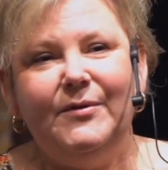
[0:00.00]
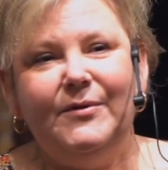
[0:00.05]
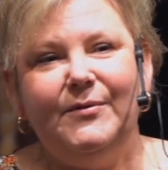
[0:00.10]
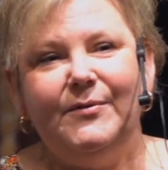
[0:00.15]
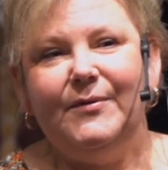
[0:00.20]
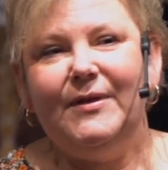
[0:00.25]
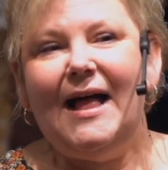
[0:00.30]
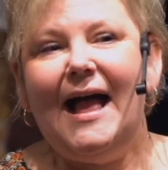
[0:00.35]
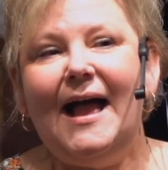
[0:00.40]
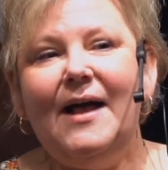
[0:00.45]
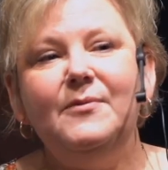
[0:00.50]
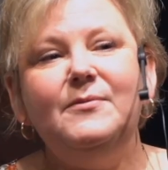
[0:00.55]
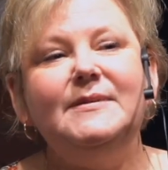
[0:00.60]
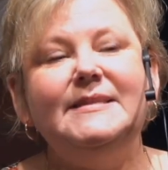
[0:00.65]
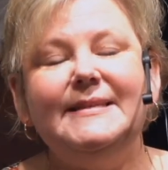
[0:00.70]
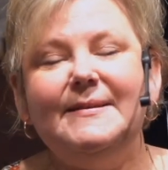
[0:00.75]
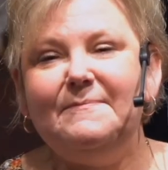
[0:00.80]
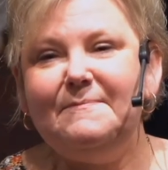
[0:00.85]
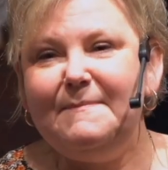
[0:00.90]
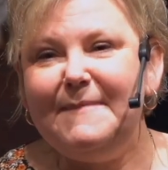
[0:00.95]
Well, I
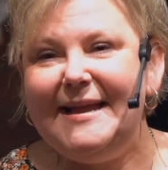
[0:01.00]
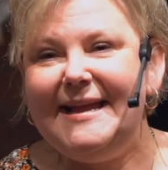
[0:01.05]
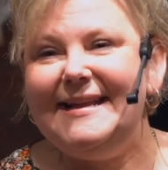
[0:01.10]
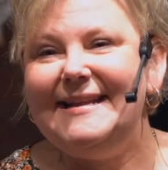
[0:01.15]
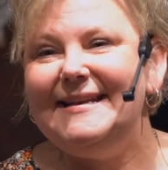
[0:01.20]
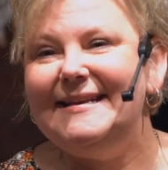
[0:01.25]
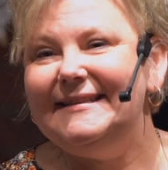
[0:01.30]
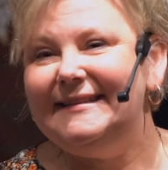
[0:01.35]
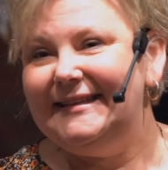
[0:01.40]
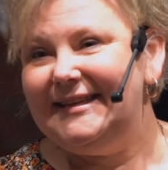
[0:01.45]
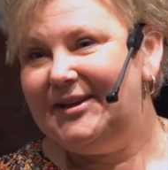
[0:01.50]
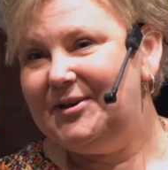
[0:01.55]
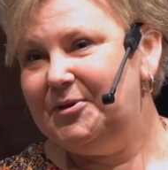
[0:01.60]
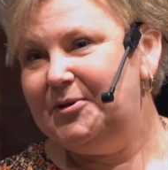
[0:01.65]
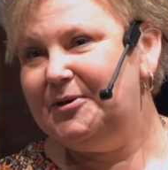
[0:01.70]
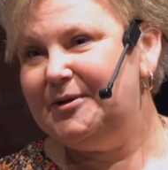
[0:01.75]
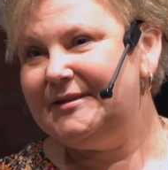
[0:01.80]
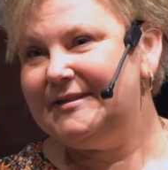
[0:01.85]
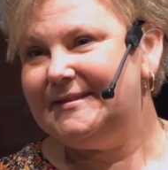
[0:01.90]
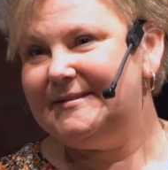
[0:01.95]
was immediately
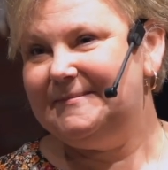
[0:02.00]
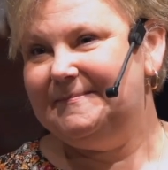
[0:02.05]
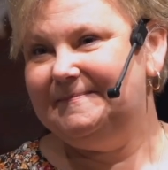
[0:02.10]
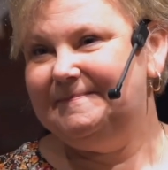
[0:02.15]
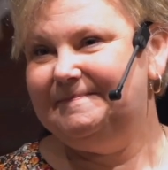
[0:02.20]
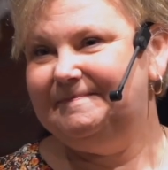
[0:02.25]
hooked.